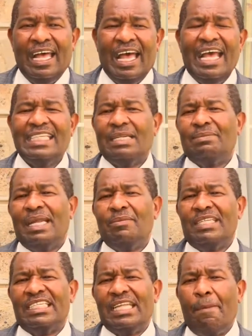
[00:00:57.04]
I
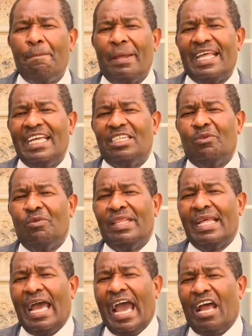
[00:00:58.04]
sometimes sympathize with
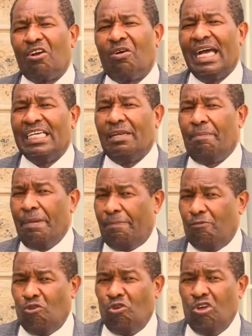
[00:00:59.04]
the arrogant
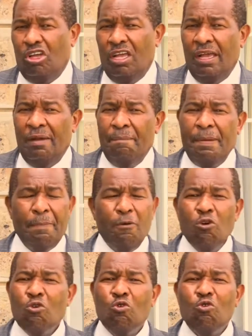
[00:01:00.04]
people,
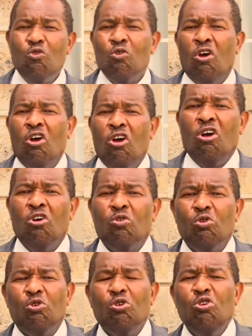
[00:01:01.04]
people who,
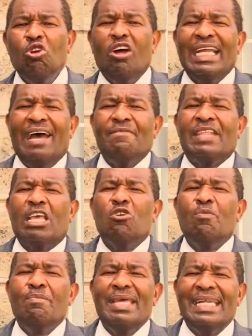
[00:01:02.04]
who do not have the
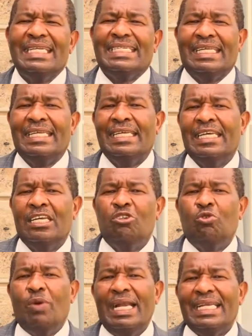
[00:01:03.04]
humility
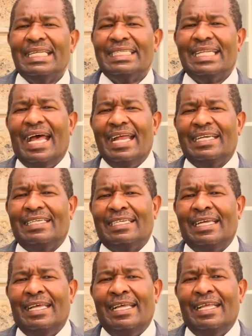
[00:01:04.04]
to understand
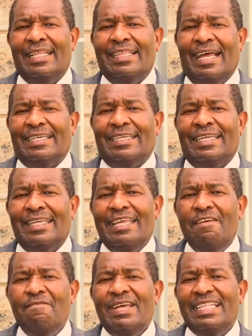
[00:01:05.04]
that
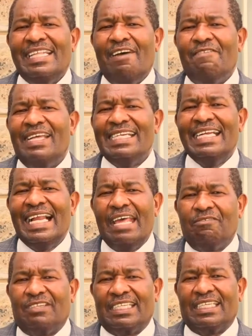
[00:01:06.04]
even their very
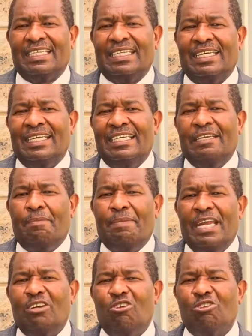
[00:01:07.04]
lives
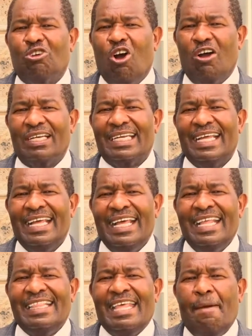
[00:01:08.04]
depend on God.
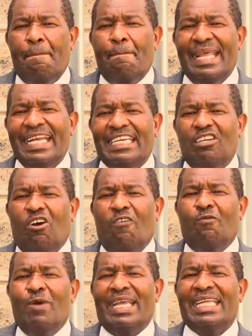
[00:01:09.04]
The ability
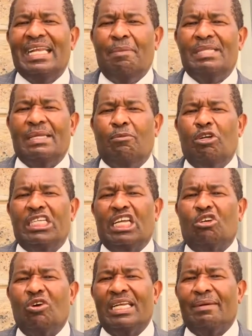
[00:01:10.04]
of waking up in the morning
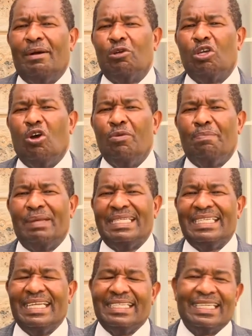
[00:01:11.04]
and going about your own
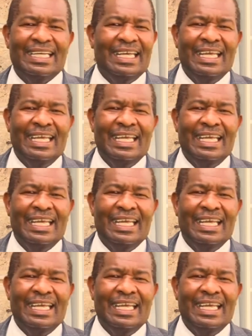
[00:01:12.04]
business.